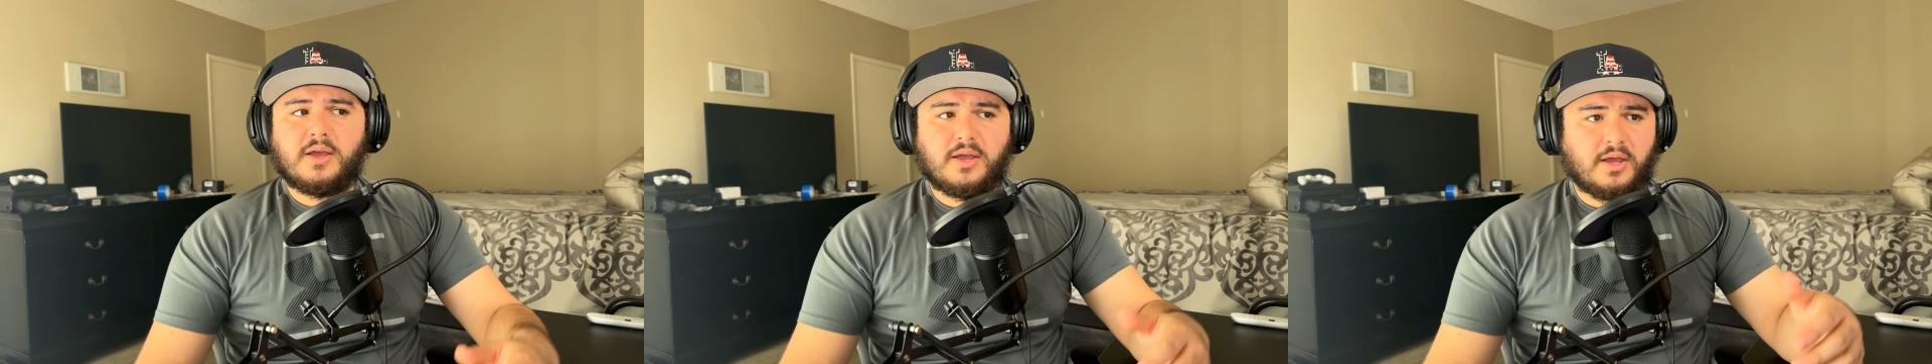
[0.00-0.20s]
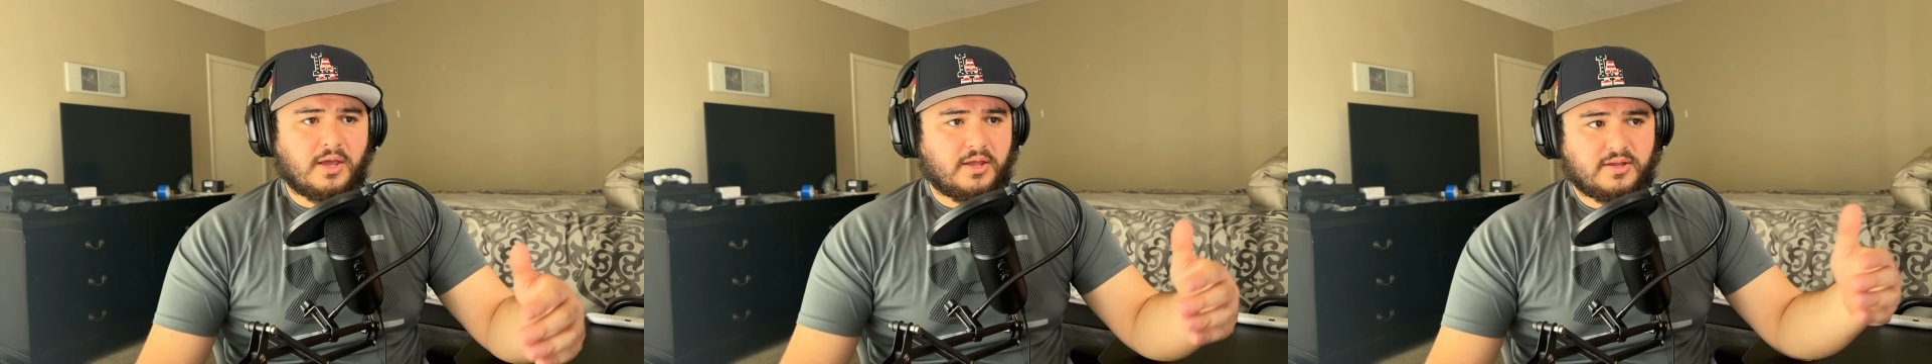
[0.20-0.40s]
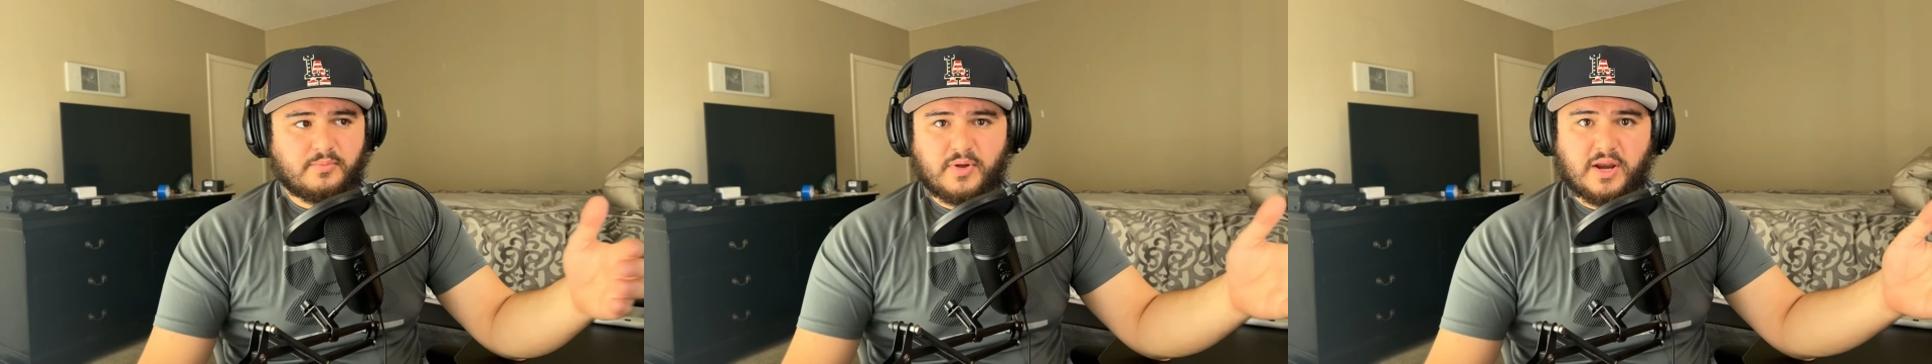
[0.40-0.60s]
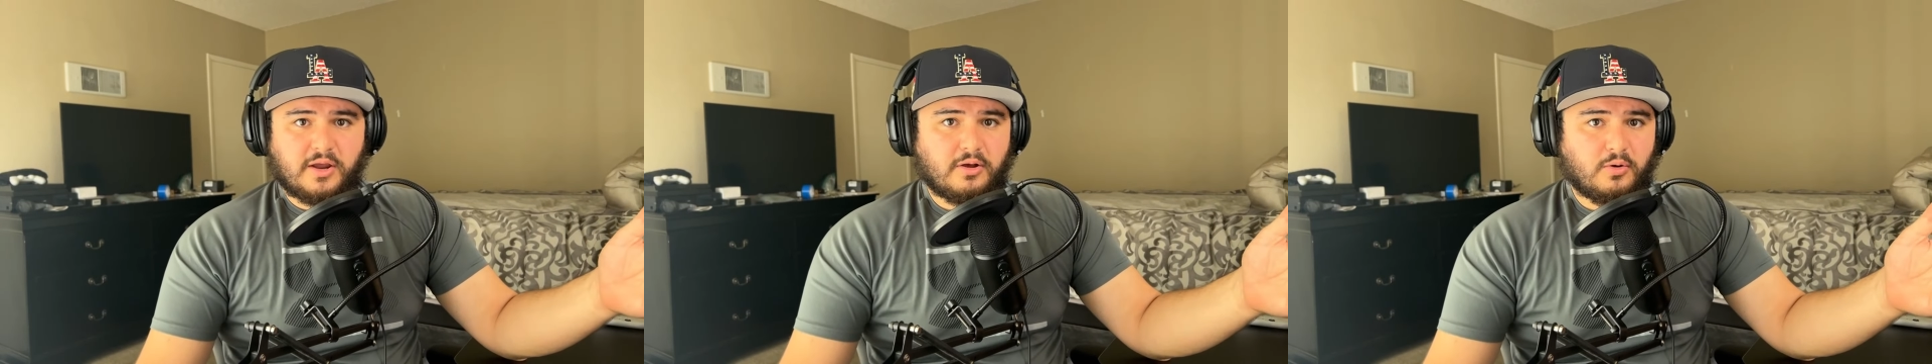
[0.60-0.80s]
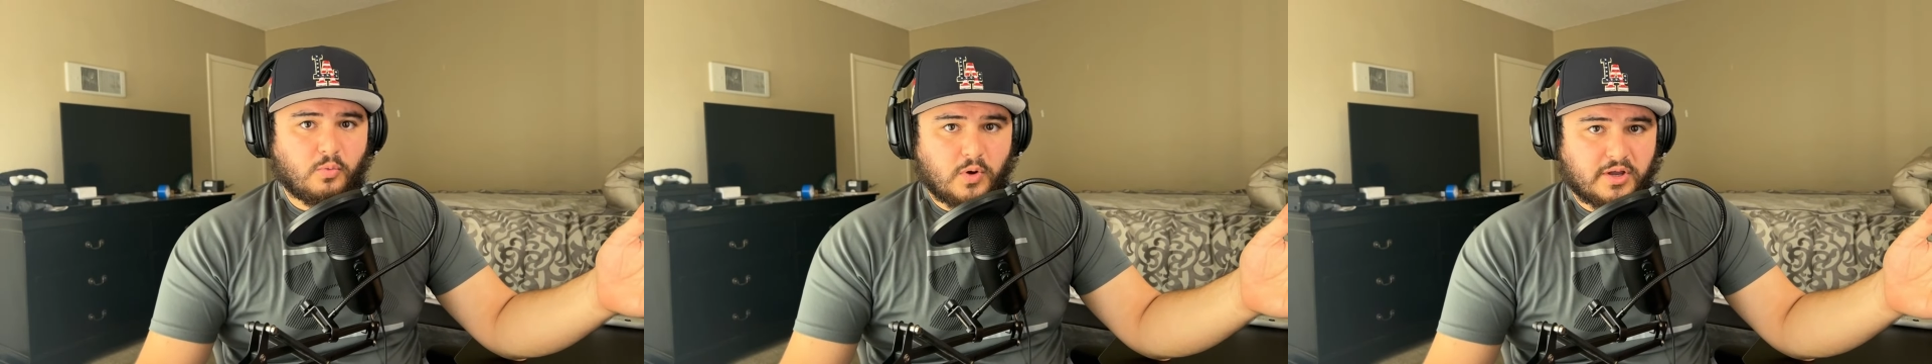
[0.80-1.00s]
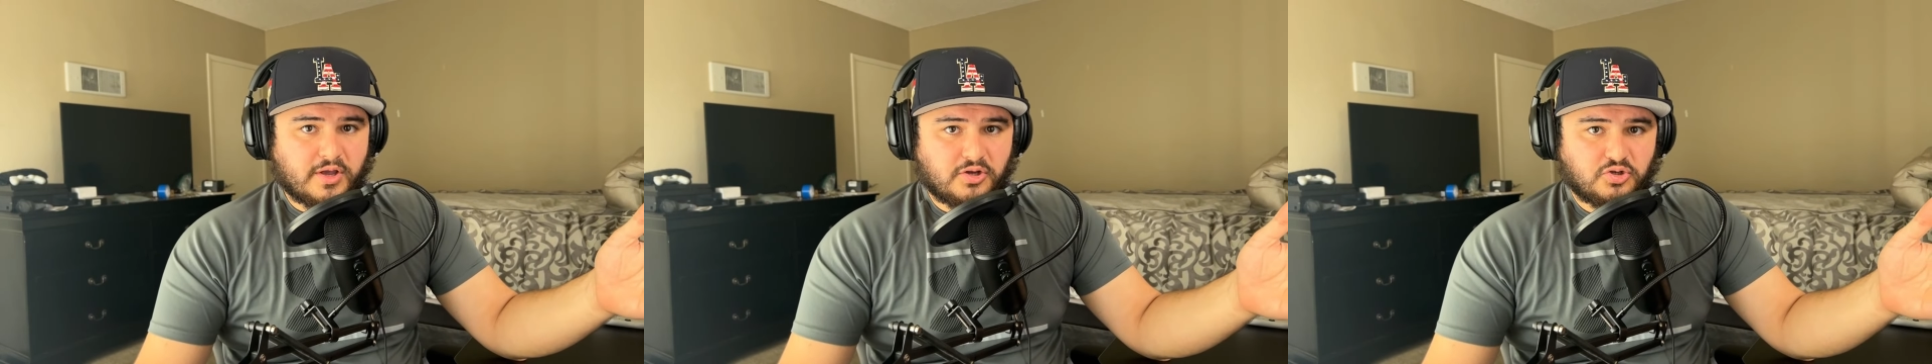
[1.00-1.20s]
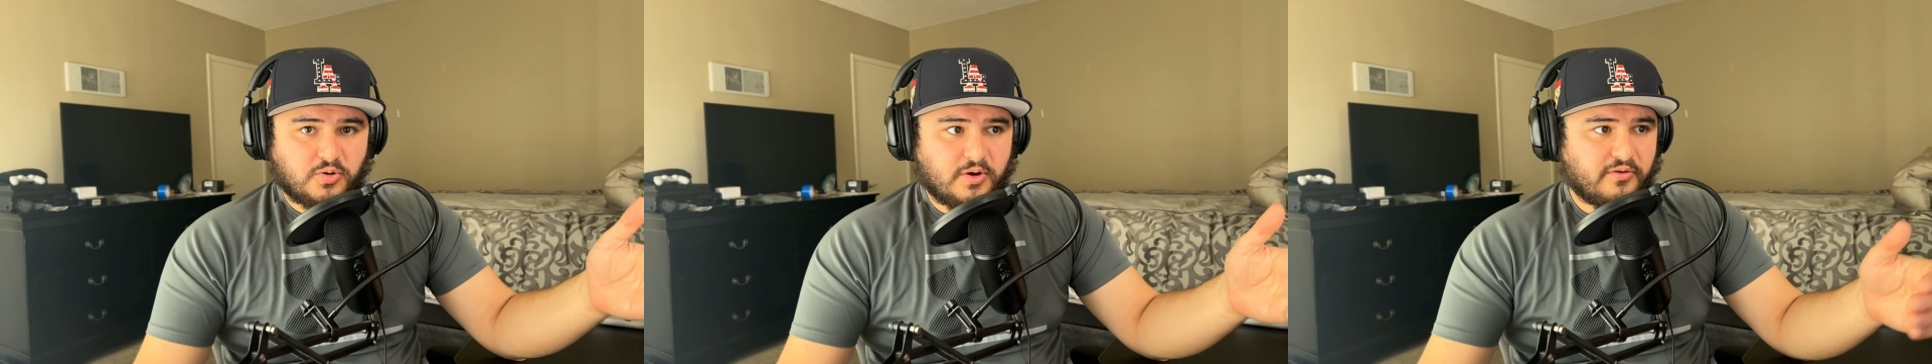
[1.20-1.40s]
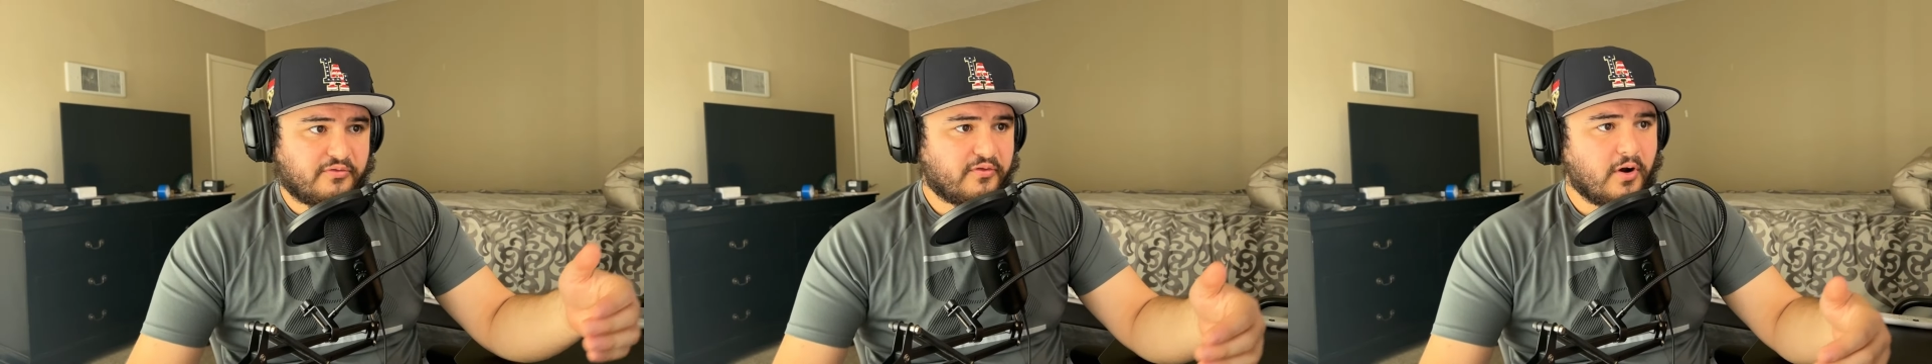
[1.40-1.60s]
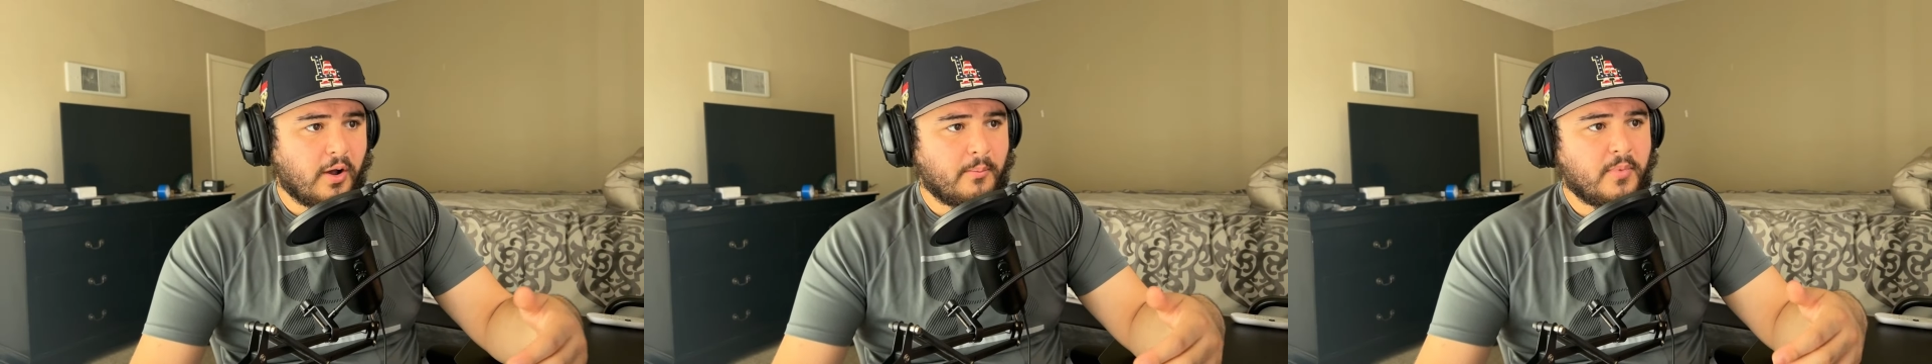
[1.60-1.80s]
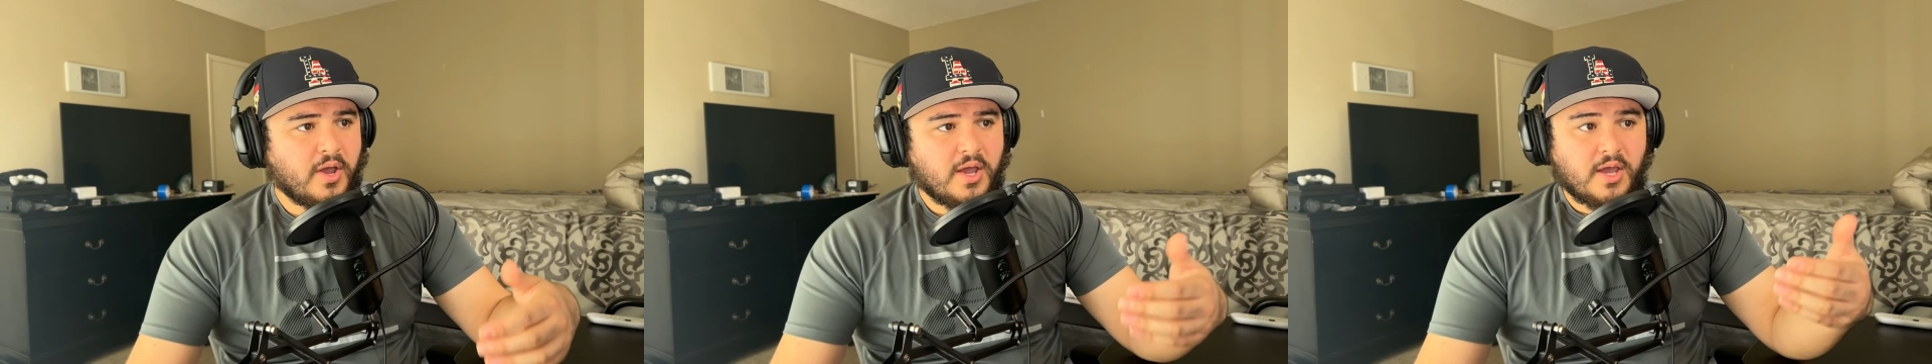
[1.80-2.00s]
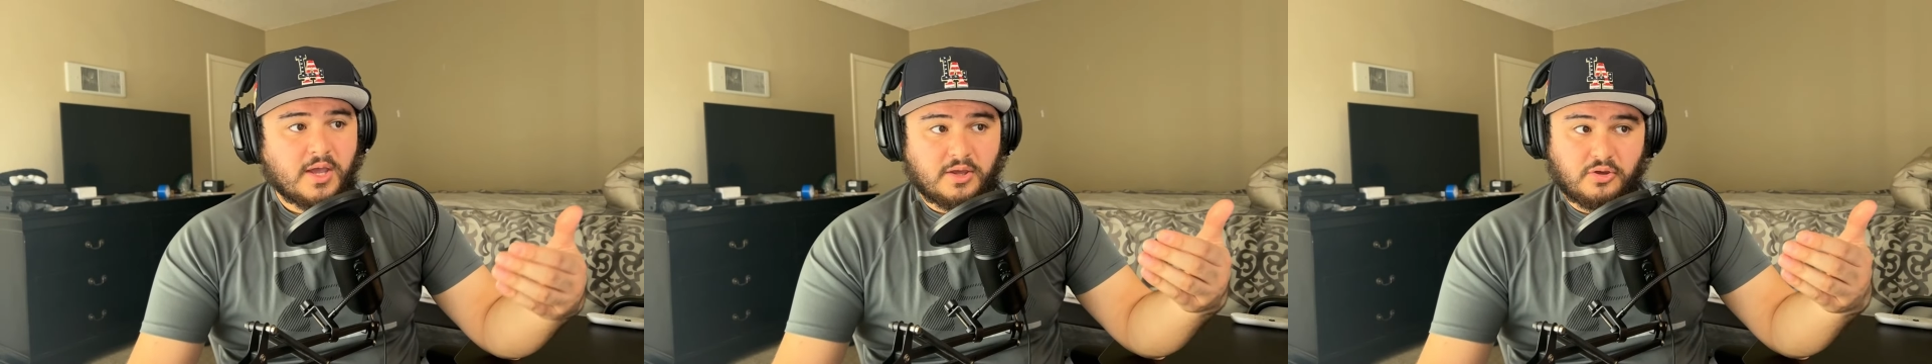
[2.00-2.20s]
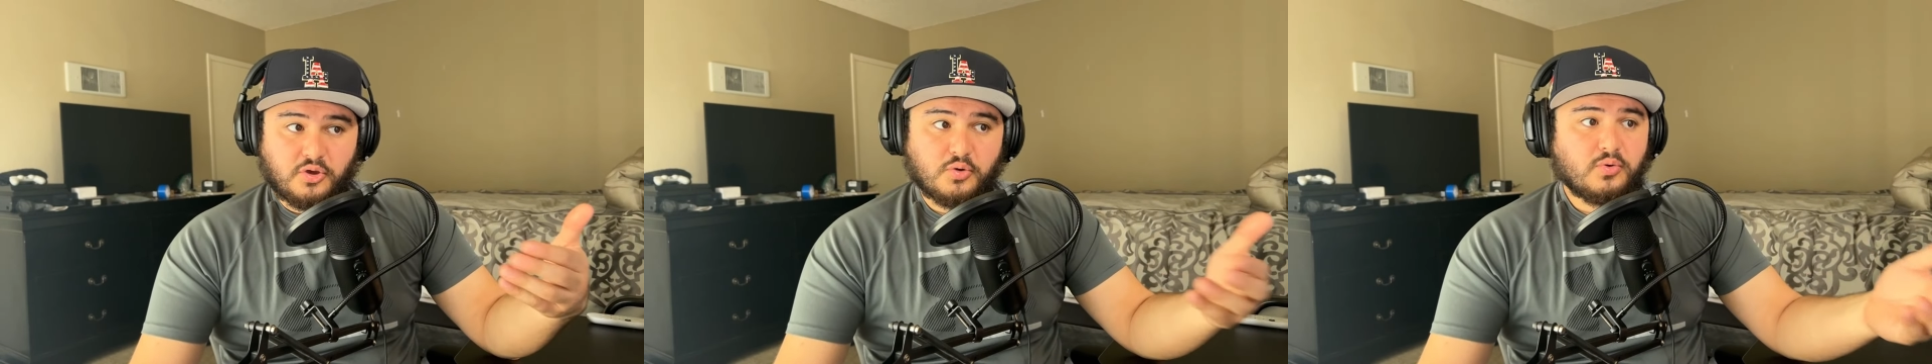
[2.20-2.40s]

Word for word: uh, depending on what country you're from, you